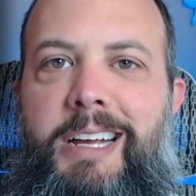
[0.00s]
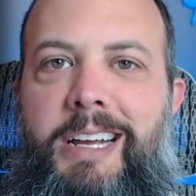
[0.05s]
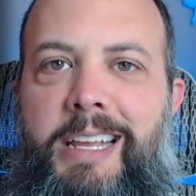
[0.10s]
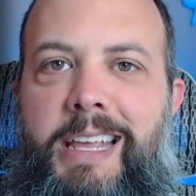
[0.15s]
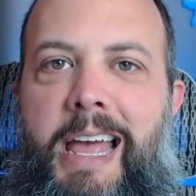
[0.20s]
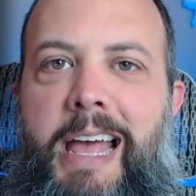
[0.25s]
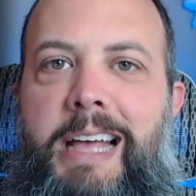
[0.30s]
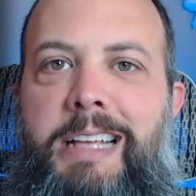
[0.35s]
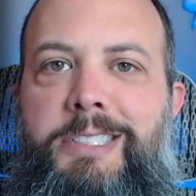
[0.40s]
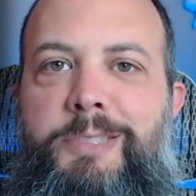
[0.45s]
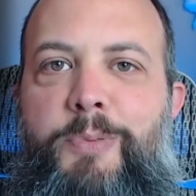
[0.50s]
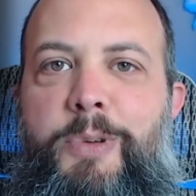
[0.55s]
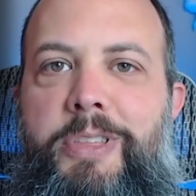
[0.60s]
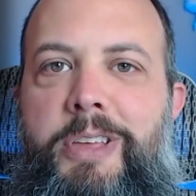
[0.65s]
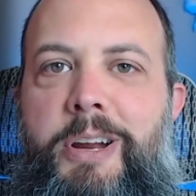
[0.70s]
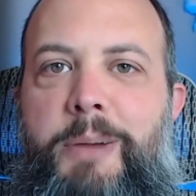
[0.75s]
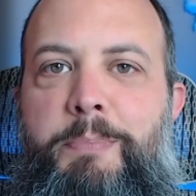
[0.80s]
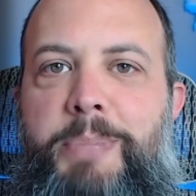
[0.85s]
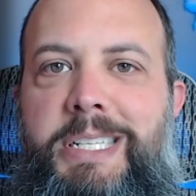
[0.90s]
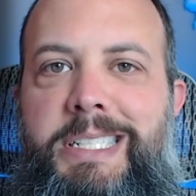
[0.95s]
A gas
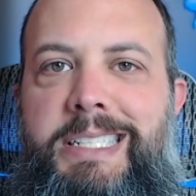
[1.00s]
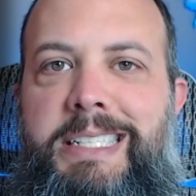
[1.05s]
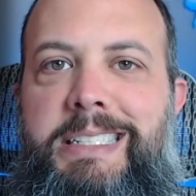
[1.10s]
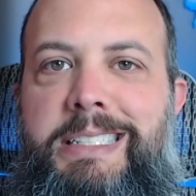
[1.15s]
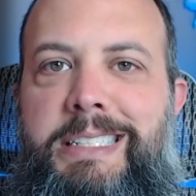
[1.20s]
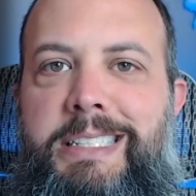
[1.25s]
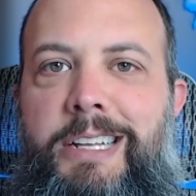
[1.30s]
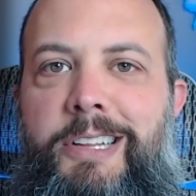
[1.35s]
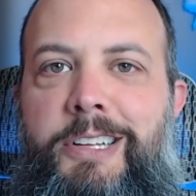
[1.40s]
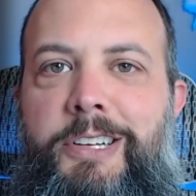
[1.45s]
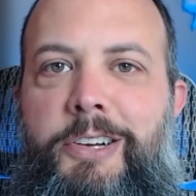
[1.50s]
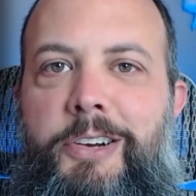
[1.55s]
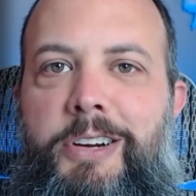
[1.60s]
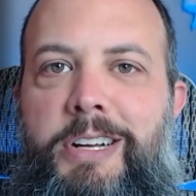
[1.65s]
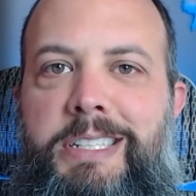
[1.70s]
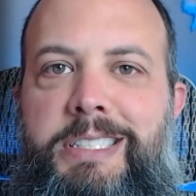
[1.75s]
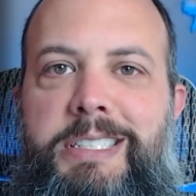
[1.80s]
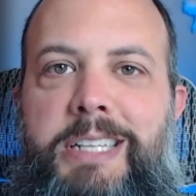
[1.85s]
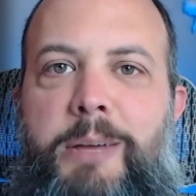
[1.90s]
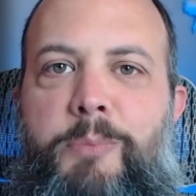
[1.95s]
within a piston cylinder
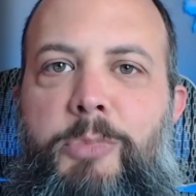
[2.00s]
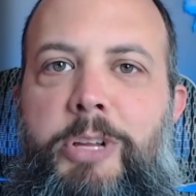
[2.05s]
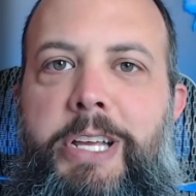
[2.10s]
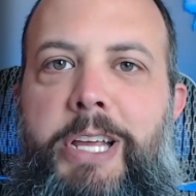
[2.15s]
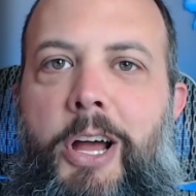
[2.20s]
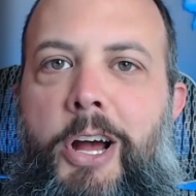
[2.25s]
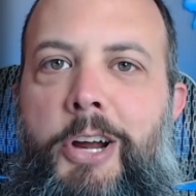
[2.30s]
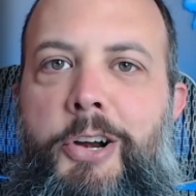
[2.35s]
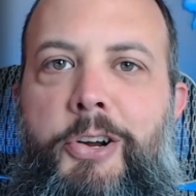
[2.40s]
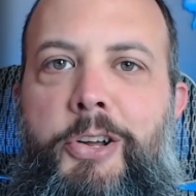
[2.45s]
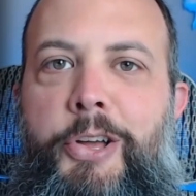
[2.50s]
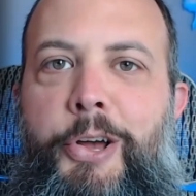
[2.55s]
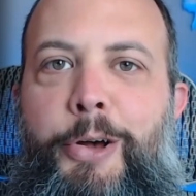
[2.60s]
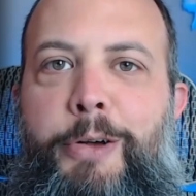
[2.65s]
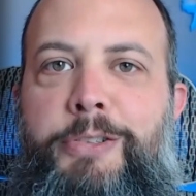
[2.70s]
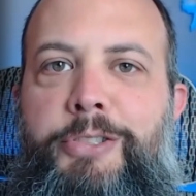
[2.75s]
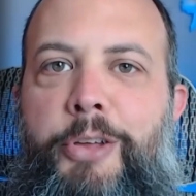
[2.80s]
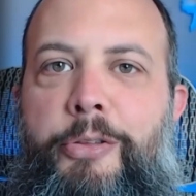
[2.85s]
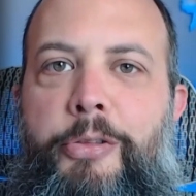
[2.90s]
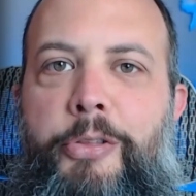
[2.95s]
assembly
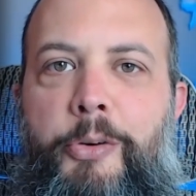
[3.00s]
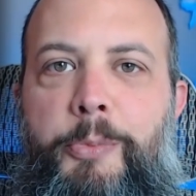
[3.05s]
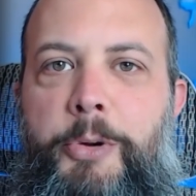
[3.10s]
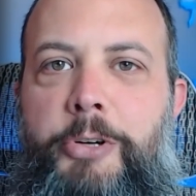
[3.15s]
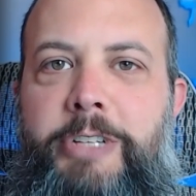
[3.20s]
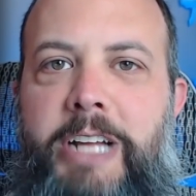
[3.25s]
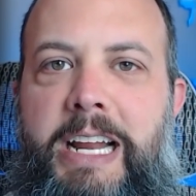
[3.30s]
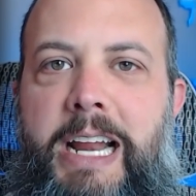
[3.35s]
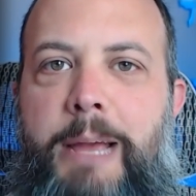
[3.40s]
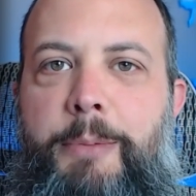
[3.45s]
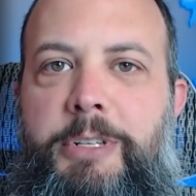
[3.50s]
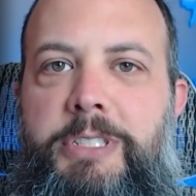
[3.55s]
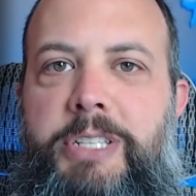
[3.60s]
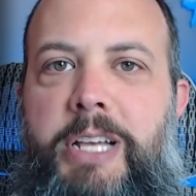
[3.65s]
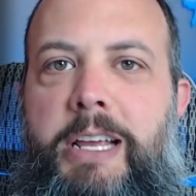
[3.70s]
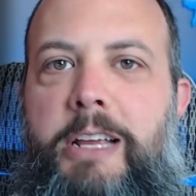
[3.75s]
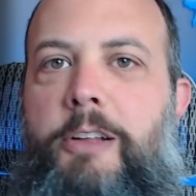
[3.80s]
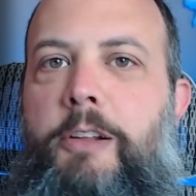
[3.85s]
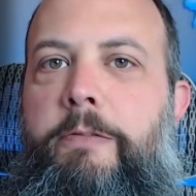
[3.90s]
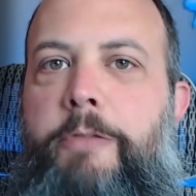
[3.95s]
undergoes a thermodynamic
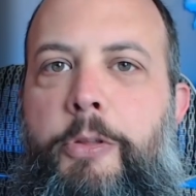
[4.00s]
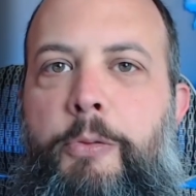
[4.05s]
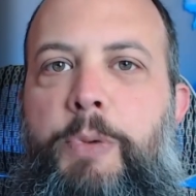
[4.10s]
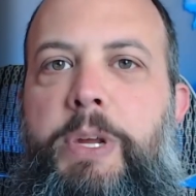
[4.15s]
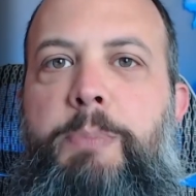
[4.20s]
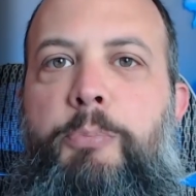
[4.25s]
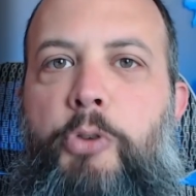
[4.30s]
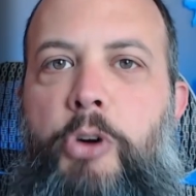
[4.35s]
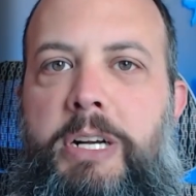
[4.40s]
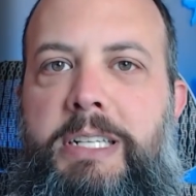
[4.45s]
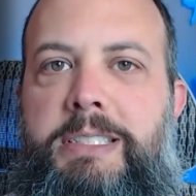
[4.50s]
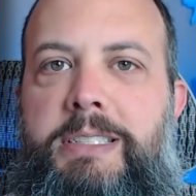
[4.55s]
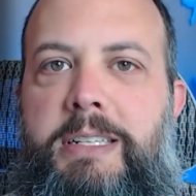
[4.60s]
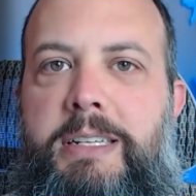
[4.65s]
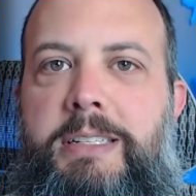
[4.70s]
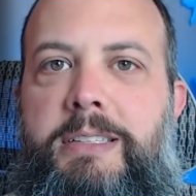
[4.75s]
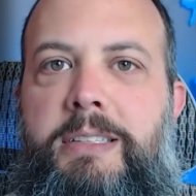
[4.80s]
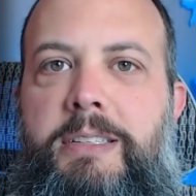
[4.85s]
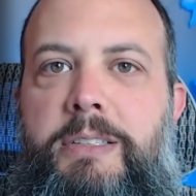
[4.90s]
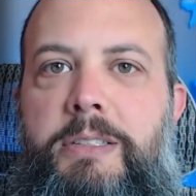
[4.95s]
cycle of three
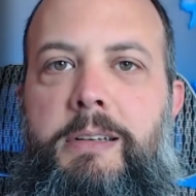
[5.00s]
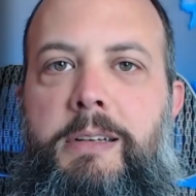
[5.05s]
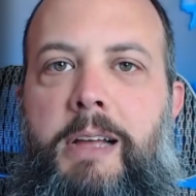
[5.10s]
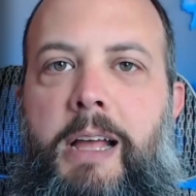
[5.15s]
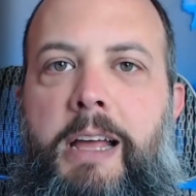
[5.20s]
processes.